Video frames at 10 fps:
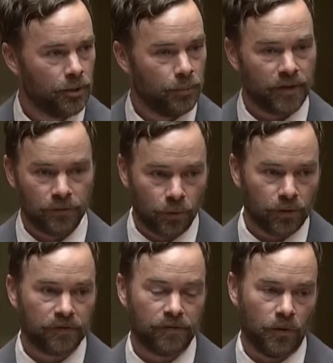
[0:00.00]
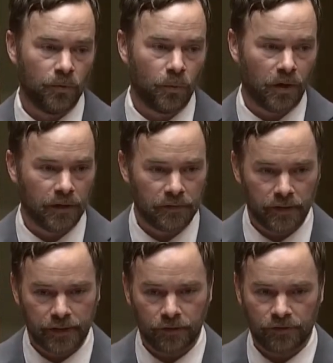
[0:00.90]
But of course, Stonewall and the
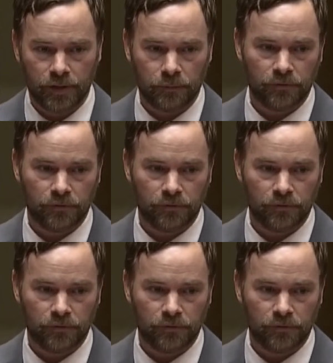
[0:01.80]
leadership